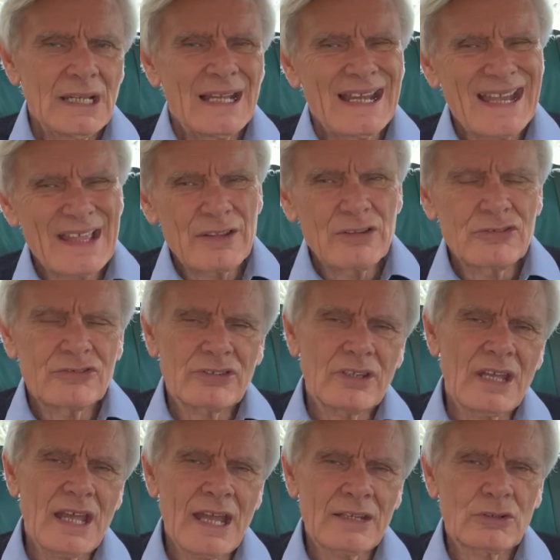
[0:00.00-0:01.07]
Others
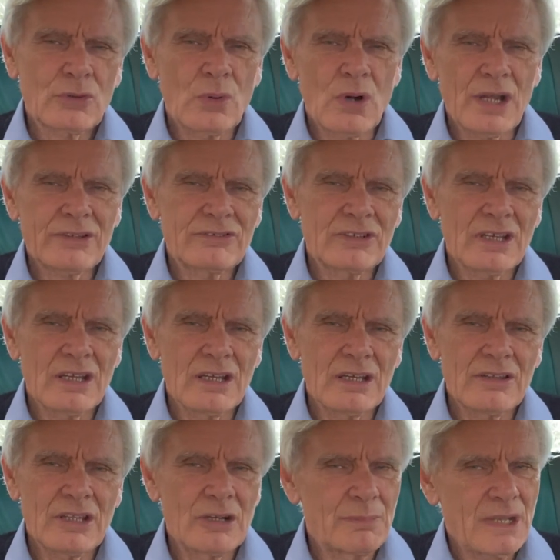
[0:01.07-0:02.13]
aren't quite,
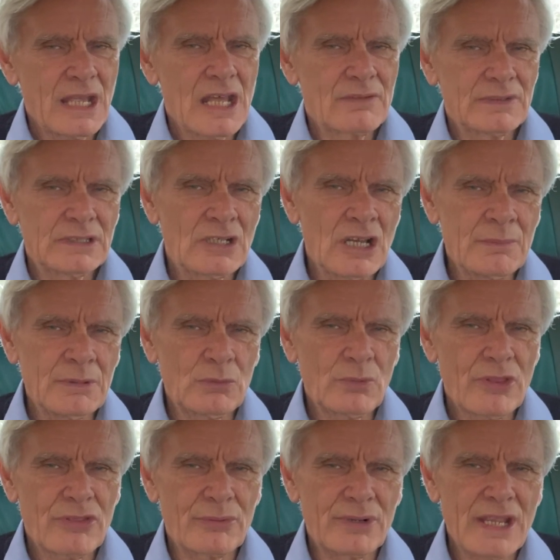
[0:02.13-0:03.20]
they're a bit out of alignment
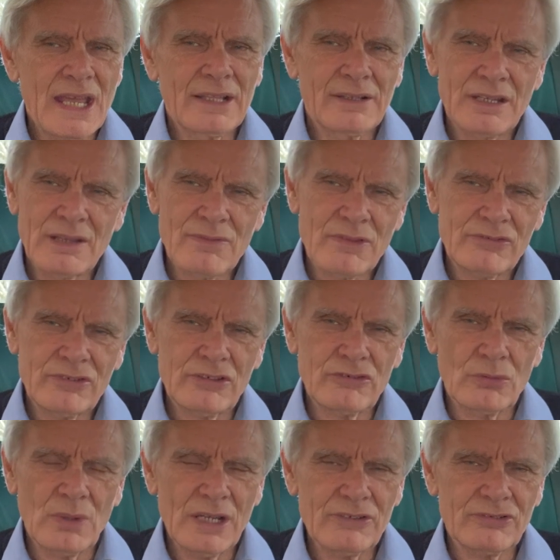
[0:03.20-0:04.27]
with the reality of the
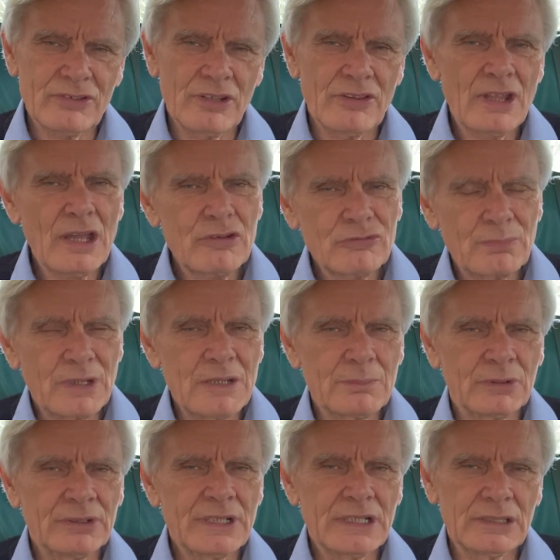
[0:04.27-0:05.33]
situation, and those
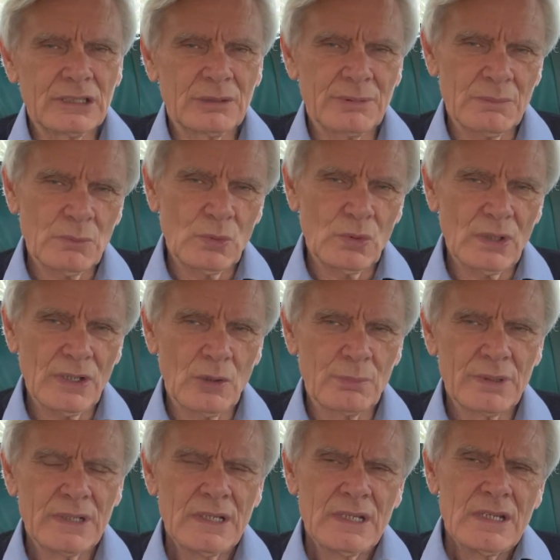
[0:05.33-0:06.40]
people need a little bit more
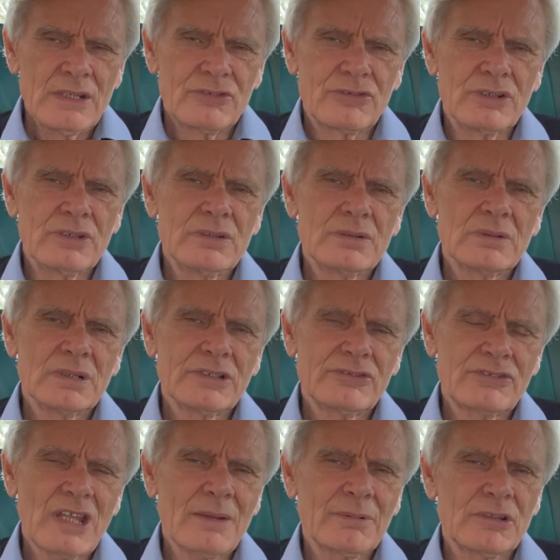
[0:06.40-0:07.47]
help to
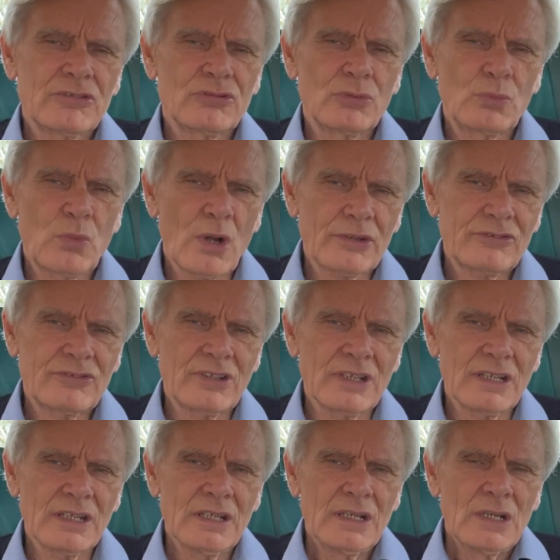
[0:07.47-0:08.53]
establish what
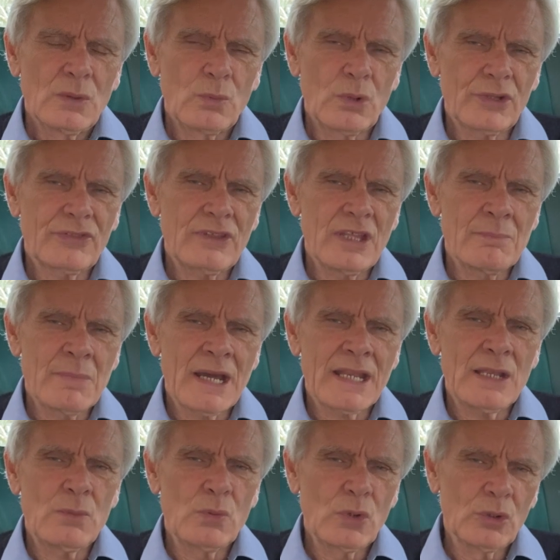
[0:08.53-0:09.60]
their
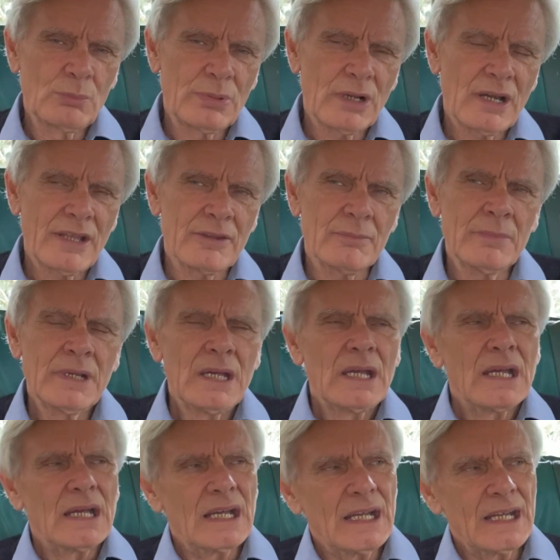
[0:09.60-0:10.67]
money will buy them
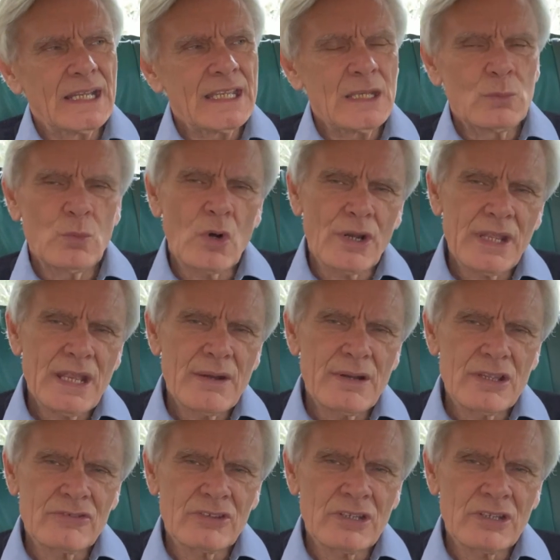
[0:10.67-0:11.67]
in what areas.